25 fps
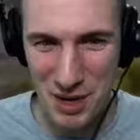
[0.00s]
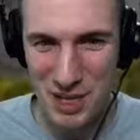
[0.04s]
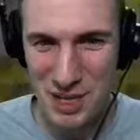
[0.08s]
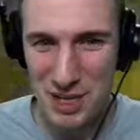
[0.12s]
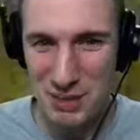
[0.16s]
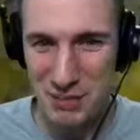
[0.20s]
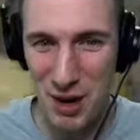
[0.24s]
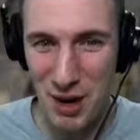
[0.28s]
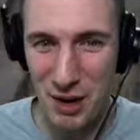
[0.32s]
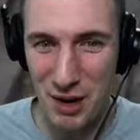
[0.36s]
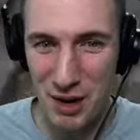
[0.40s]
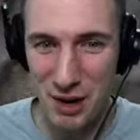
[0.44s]

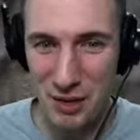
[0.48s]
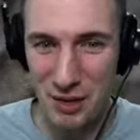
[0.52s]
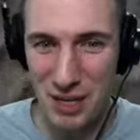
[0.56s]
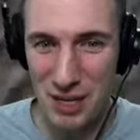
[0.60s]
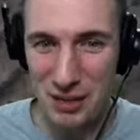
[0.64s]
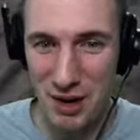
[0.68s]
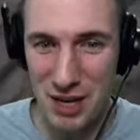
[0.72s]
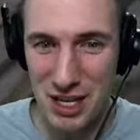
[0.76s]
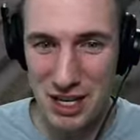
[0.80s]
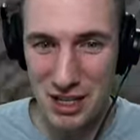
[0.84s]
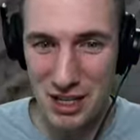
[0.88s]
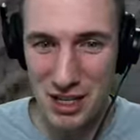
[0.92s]
Sparrow and
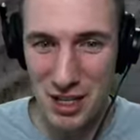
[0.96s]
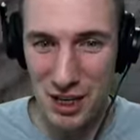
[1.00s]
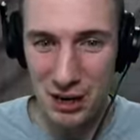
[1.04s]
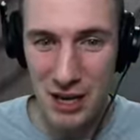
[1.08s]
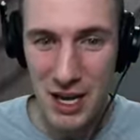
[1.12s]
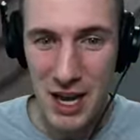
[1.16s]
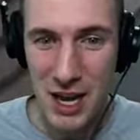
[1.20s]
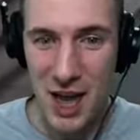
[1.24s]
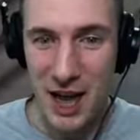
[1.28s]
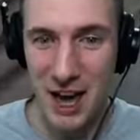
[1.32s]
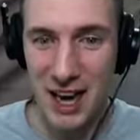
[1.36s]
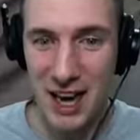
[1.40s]
Greystone.
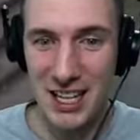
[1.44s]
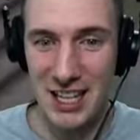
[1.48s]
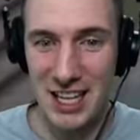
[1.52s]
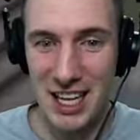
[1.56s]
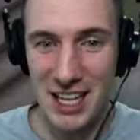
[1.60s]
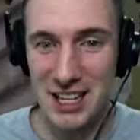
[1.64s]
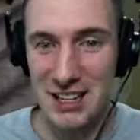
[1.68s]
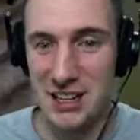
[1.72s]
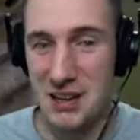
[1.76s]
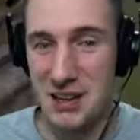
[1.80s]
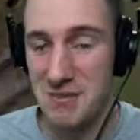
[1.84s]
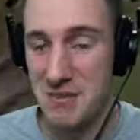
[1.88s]
I
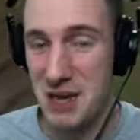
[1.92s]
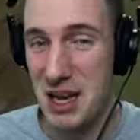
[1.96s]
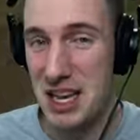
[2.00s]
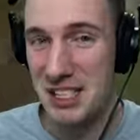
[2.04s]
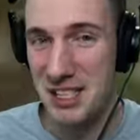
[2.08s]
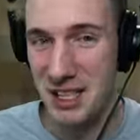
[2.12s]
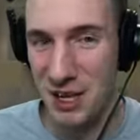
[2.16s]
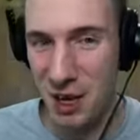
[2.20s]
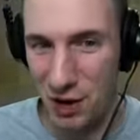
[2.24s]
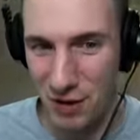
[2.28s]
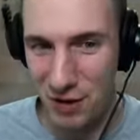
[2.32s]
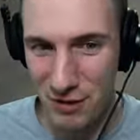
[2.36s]
land an
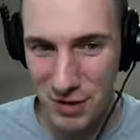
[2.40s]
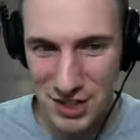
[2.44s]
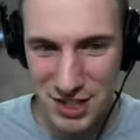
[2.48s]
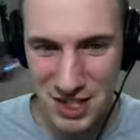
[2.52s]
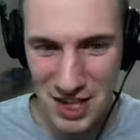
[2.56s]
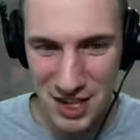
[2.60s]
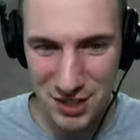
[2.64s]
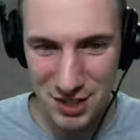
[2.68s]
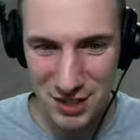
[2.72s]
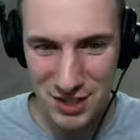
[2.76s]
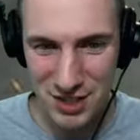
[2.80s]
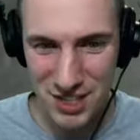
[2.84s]
amazing Harvest
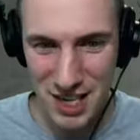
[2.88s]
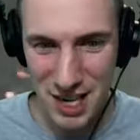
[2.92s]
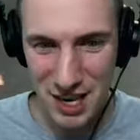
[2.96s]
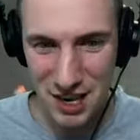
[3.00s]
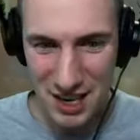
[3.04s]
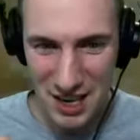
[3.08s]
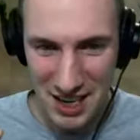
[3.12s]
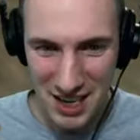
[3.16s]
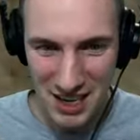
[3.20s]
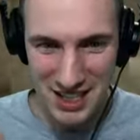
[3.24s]
Nettles there